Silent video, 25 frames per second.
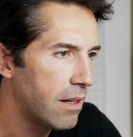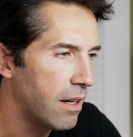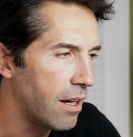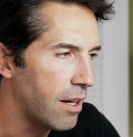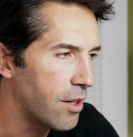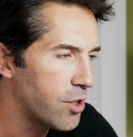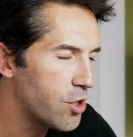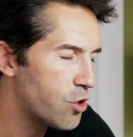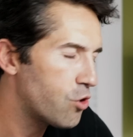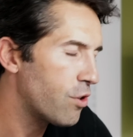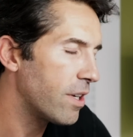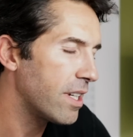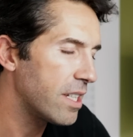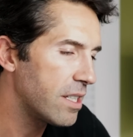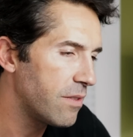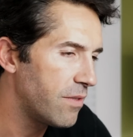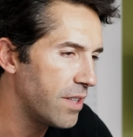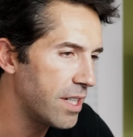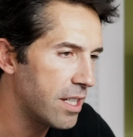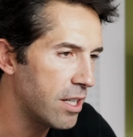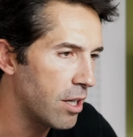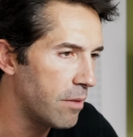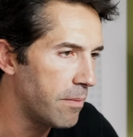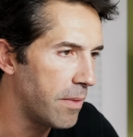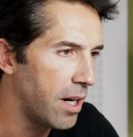straight to
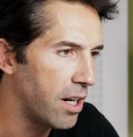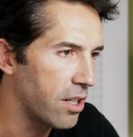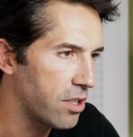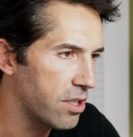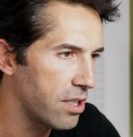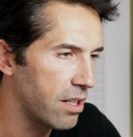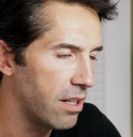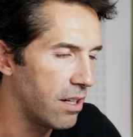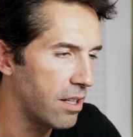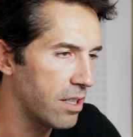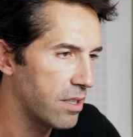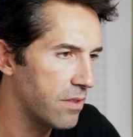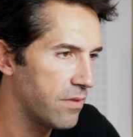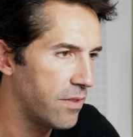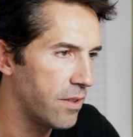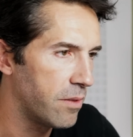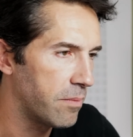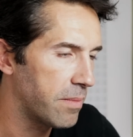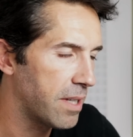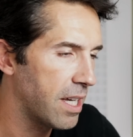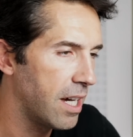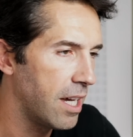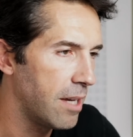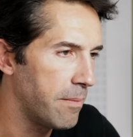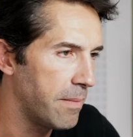video martial arts film
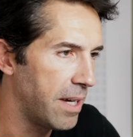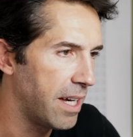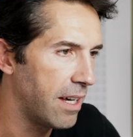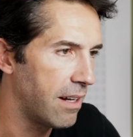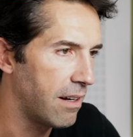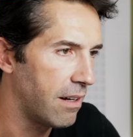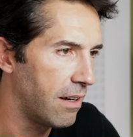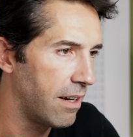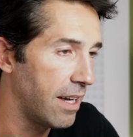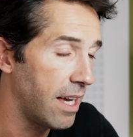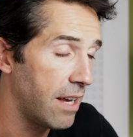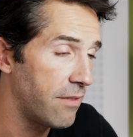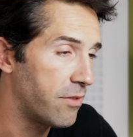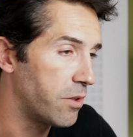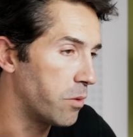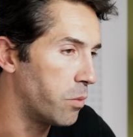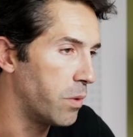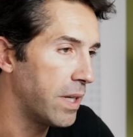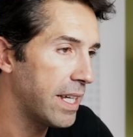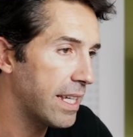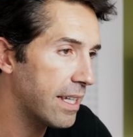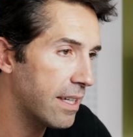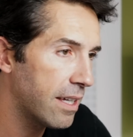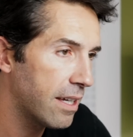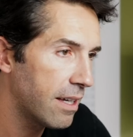came out like every
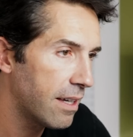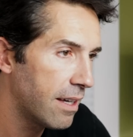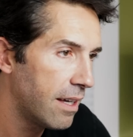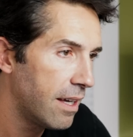week.